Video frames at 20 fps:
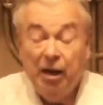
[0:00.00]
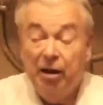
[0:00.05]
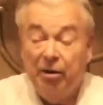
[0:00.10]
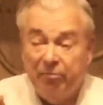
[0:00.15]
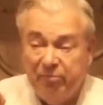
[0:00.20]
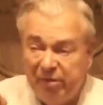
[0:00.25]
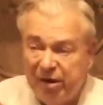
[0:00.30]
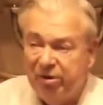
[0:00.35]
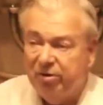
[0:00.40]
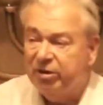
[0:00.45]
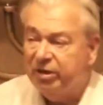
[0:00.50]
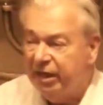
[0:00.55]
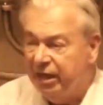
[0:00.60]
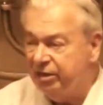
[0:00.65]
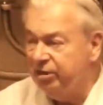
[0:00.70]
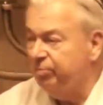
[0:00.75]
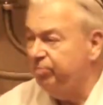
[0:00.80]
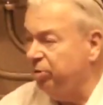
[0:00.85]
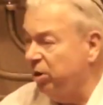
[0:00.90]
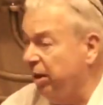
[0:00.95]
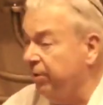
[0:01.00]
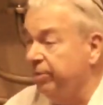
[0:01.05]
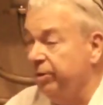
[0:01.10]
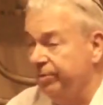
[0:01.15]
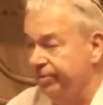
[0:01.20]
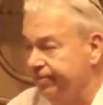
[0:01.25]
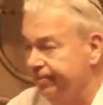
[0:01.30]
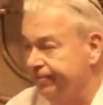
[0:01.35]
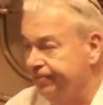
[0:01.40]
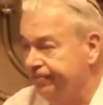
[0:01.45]
America has a
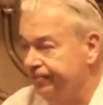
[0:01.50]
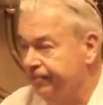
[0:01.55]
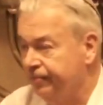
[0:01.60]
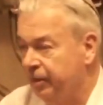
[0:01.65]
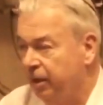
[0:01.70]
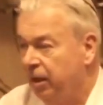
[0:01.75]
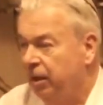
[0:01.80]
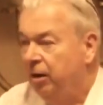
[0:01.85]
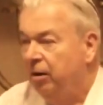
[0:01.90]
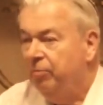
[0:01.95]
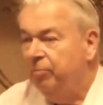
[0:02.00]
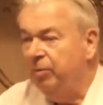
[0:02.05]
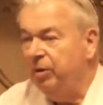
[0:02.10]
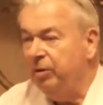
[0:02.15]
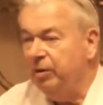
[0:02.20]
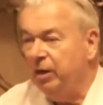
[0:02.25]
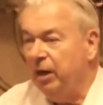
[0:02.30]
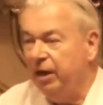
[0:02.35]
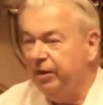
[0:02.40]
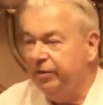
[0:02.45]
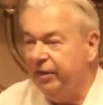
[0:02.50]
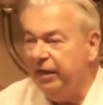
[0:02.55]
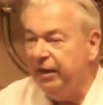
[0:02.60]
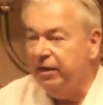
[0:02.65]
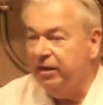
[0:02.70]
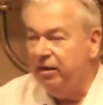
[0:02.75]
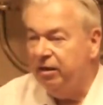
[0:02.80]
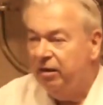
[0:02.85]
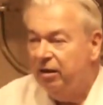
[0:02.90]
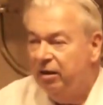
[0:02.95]
problem. But I
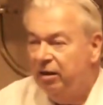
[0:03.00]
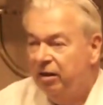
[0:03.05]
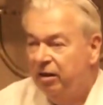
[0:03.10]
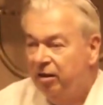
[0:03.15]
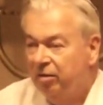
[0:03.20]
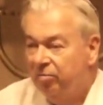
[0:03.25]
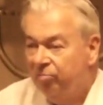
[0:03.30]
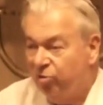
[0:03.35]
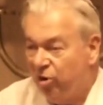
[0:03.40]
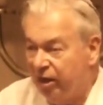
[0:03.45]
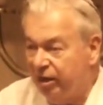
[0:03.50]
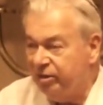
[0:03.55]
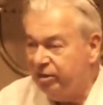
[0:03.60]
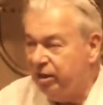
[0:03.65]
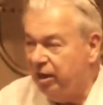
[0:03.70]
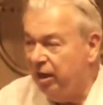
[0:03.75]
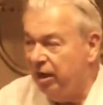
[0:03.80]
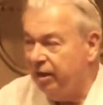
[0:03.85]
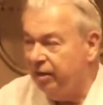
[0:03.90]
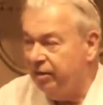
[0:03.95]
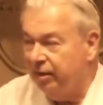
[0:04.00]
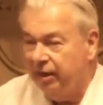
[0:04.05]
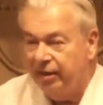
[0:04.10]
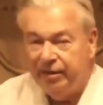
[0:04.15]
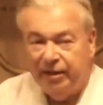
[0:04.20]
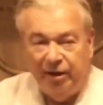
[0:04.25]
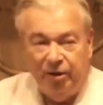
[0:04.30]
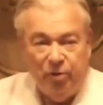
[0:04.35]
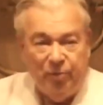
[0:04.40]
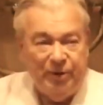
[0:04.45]
think, praise God,
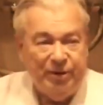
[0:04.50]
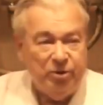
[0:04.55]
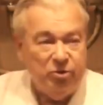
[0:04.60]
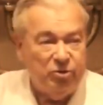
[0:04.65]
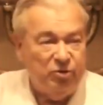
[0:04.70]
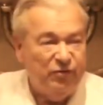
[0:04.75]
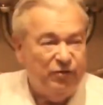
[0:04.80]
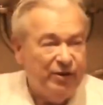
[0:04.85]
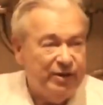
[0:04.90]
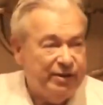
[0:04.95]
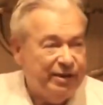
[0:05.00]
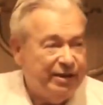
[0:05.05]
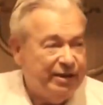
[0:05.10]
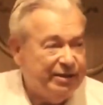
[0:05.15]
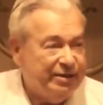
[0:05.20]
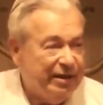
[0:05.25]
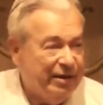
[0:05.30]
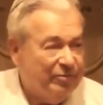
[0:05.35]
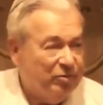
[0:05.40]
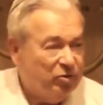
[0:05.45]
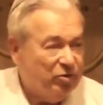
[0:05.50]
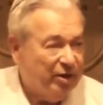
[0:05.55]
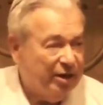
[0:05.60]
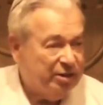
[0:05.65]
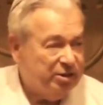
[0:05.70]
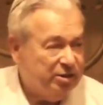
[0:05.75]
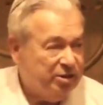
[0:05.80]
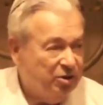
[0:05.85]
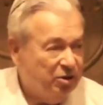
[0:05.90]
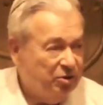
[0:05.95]
and I hope I don't offend any
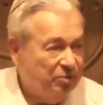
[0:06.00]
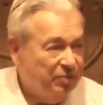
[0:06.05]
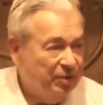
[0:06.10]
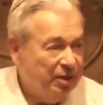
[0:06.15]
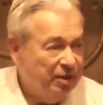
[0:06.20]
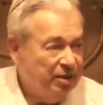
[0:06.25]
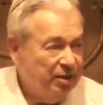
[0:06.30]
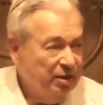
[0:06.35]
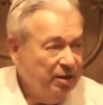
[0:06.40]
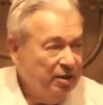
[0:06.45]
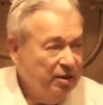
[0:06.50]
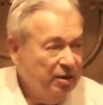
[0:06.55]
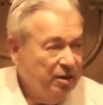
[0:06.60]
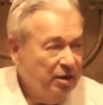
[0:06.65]
Democrats here, but